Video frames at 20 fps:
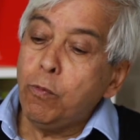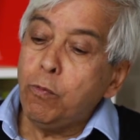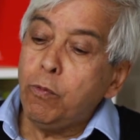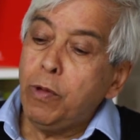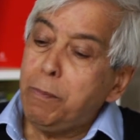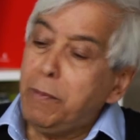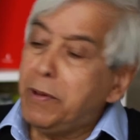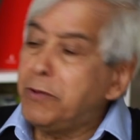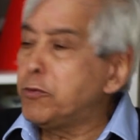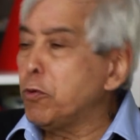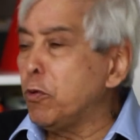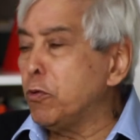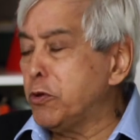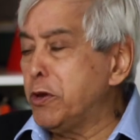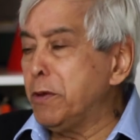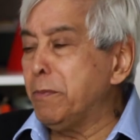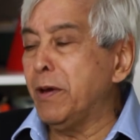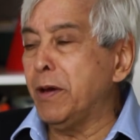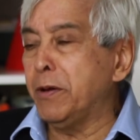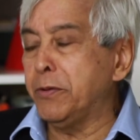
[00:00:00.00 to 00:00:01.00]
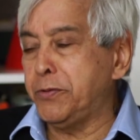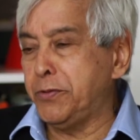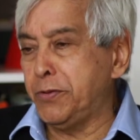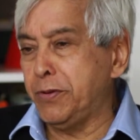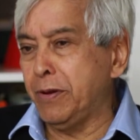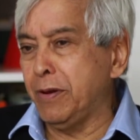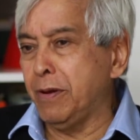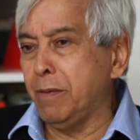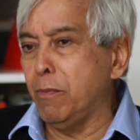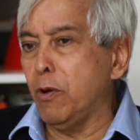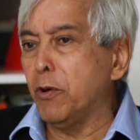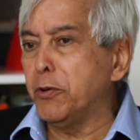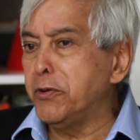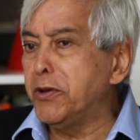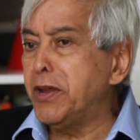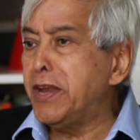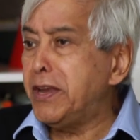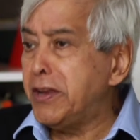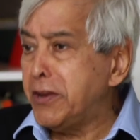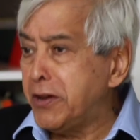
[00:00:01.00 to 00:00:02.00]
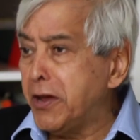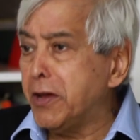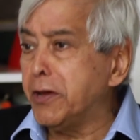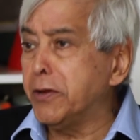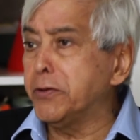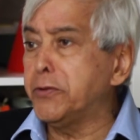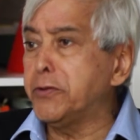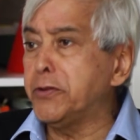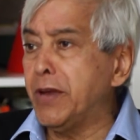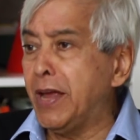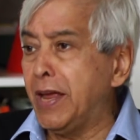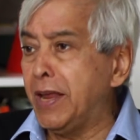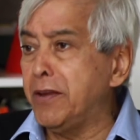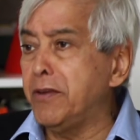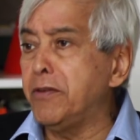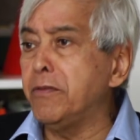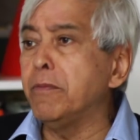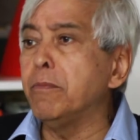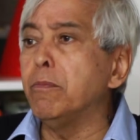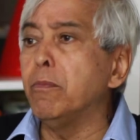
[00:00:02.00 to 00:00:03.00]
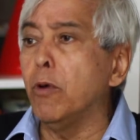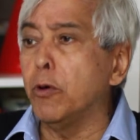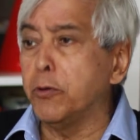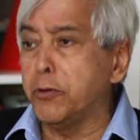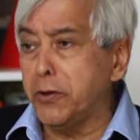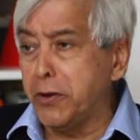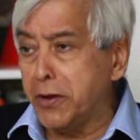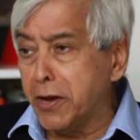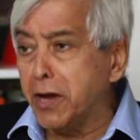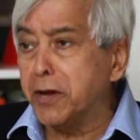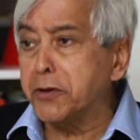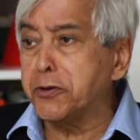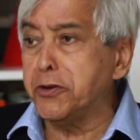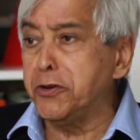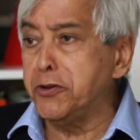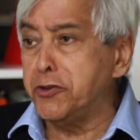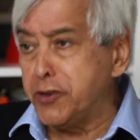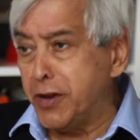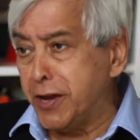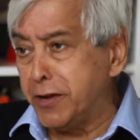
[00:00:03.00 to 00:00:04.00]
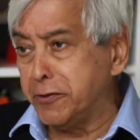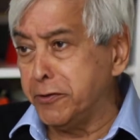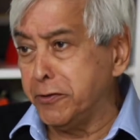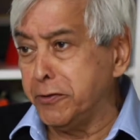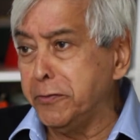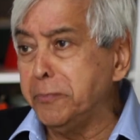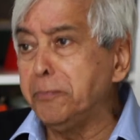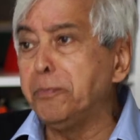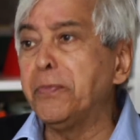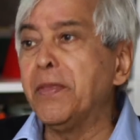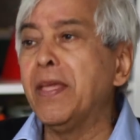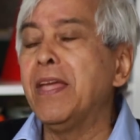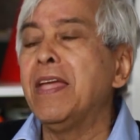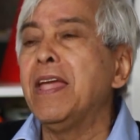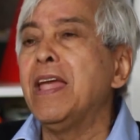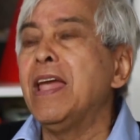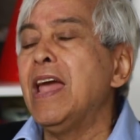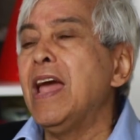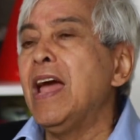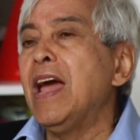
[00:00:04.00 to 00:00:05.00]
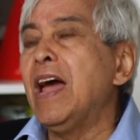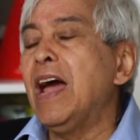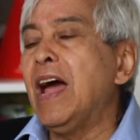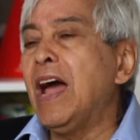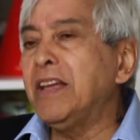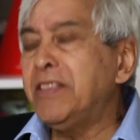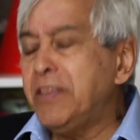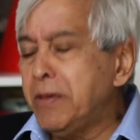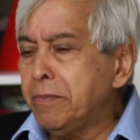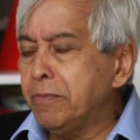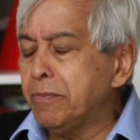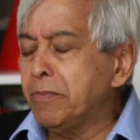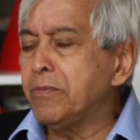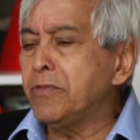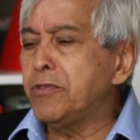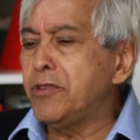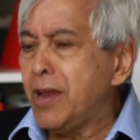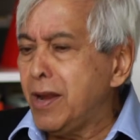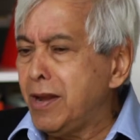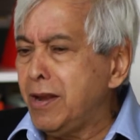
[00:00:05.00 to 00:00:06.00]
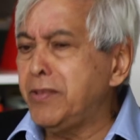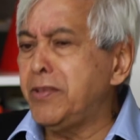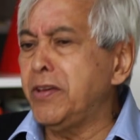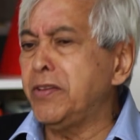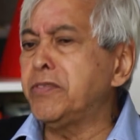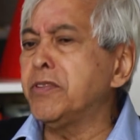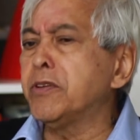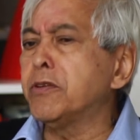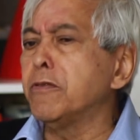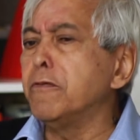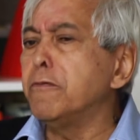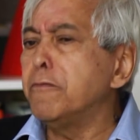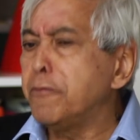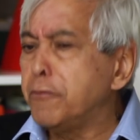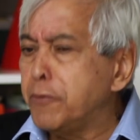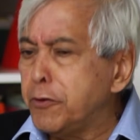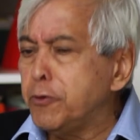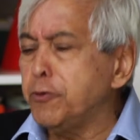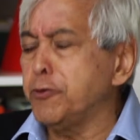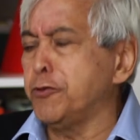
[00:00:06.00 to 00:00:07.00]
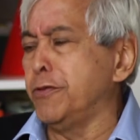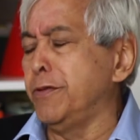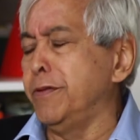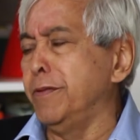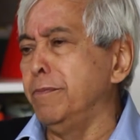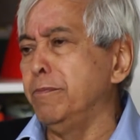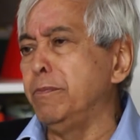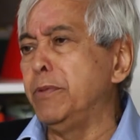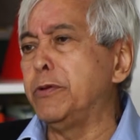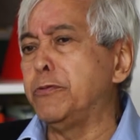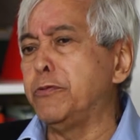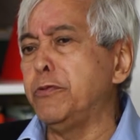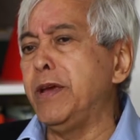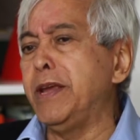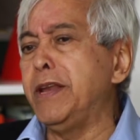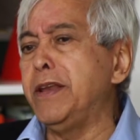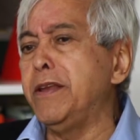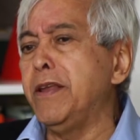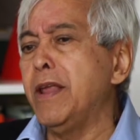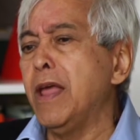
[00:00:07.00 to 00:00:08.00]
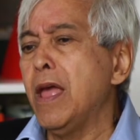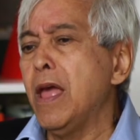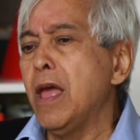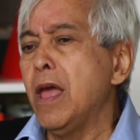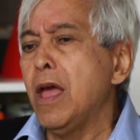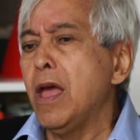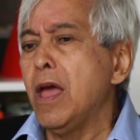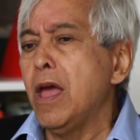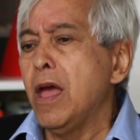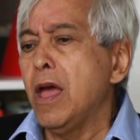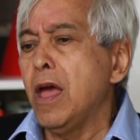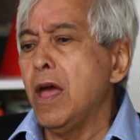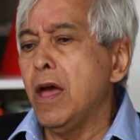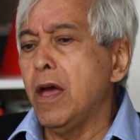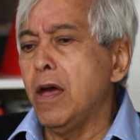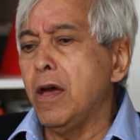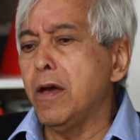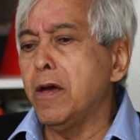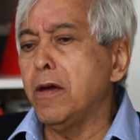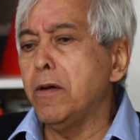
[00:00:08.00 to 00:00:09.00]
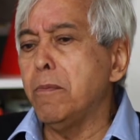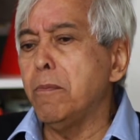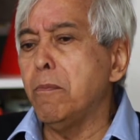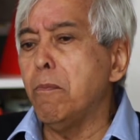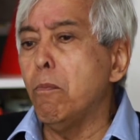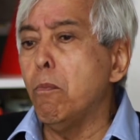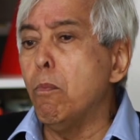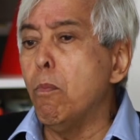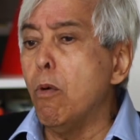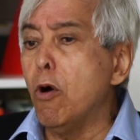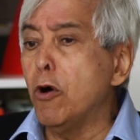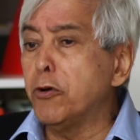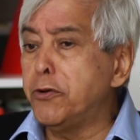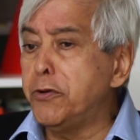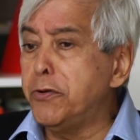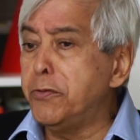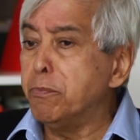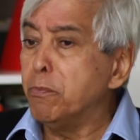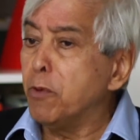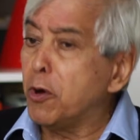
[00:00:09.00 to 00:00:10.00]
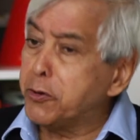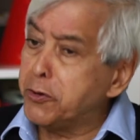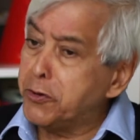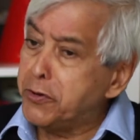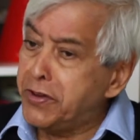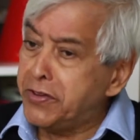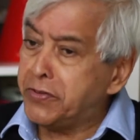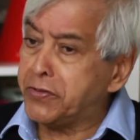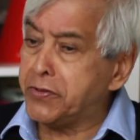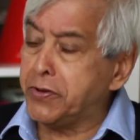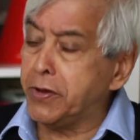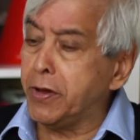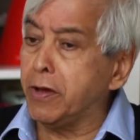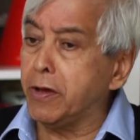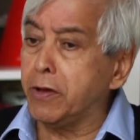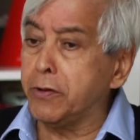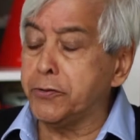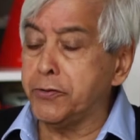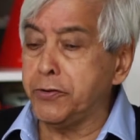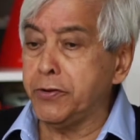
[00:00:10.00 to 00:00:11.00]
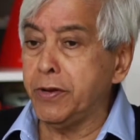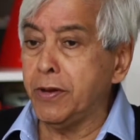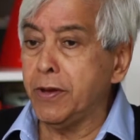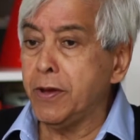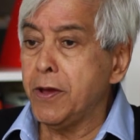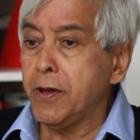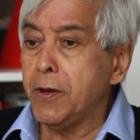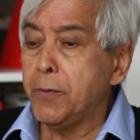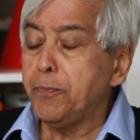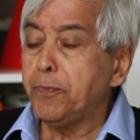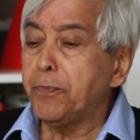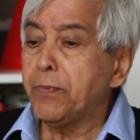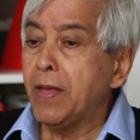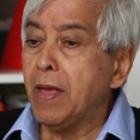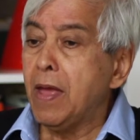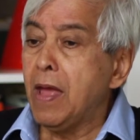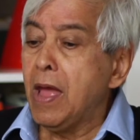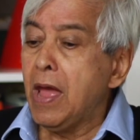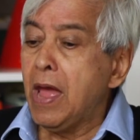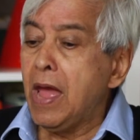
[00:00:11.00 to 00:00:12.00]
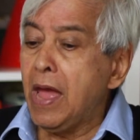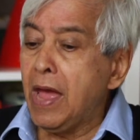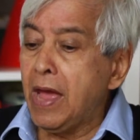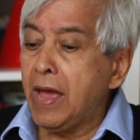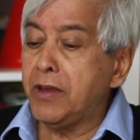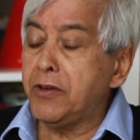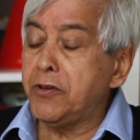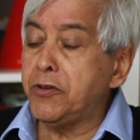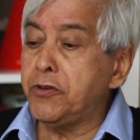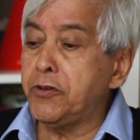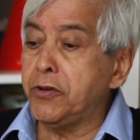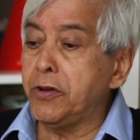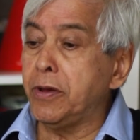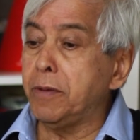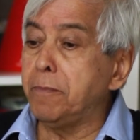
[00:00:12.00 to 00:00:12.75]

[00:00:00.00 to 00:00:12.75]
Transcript: We've been talking about modern Indian art and modern art in general. I think there's a confusion between modernist art and,